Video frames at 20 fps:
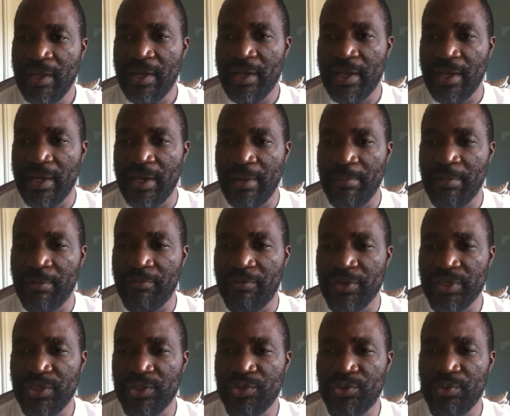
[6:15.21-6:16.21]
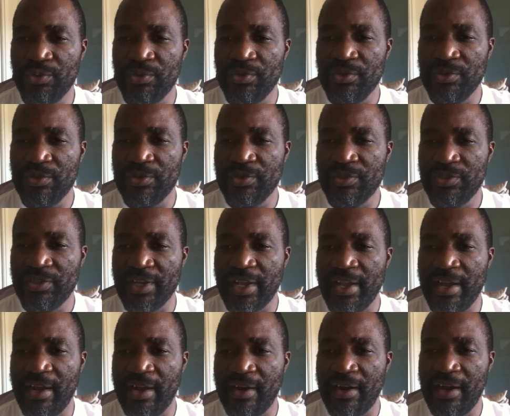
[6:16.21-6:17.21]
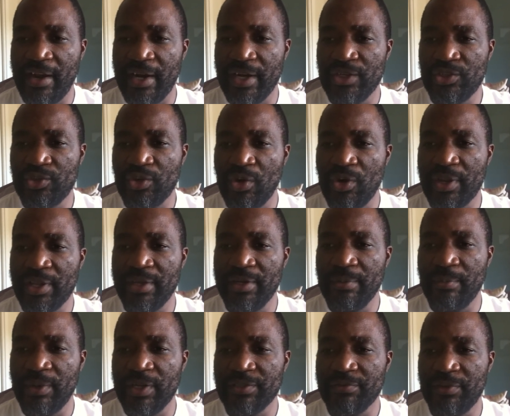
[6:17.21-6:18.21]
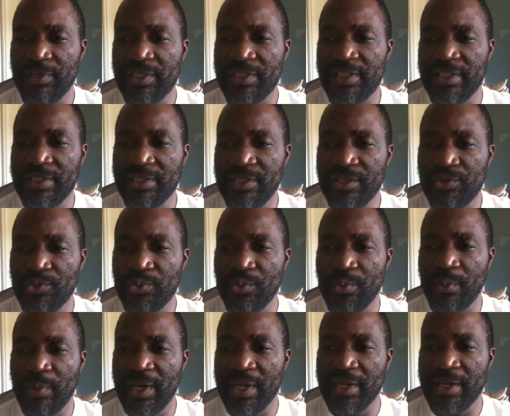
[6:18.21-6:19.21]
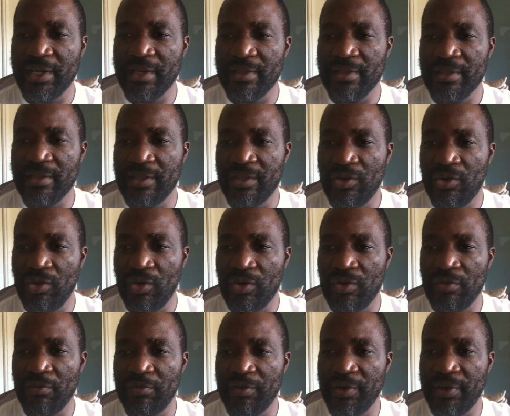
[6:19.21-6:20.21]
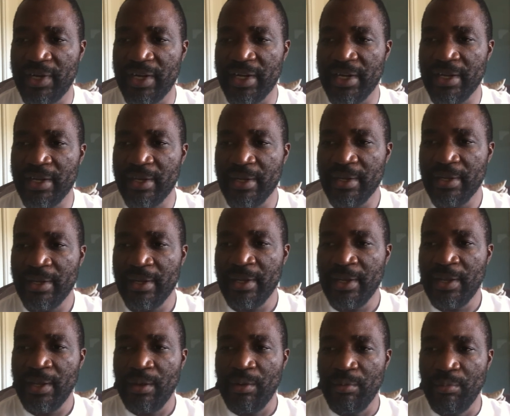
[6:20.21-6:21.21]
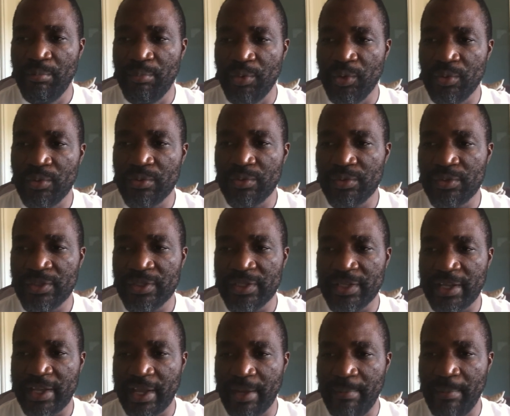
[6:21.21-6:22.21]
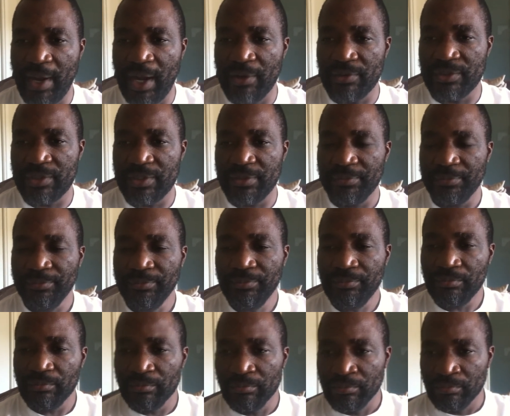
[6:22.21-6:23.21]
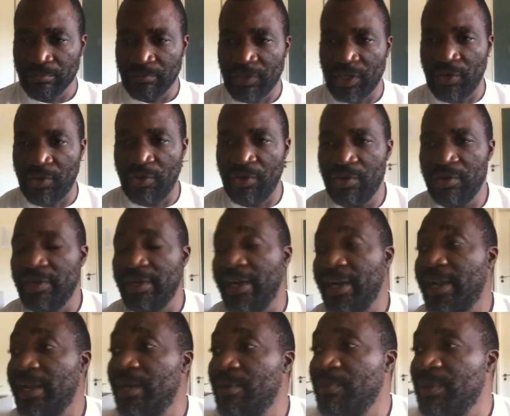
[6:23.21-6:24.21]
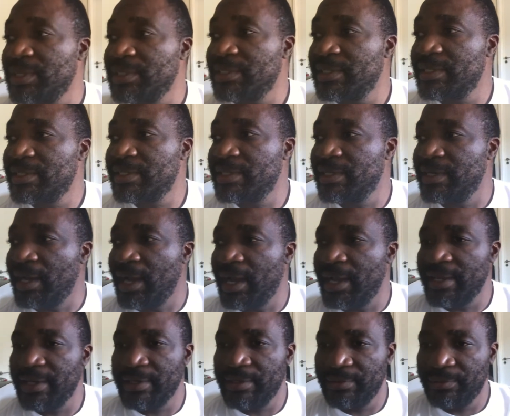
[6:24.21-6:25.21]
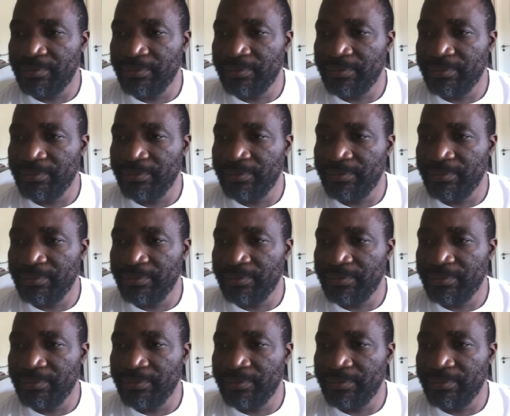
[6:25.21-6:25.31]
Number 42, J.R.R. Tolkien was 62 when the Lord of the Rings books came out. Ronald Reagan was 69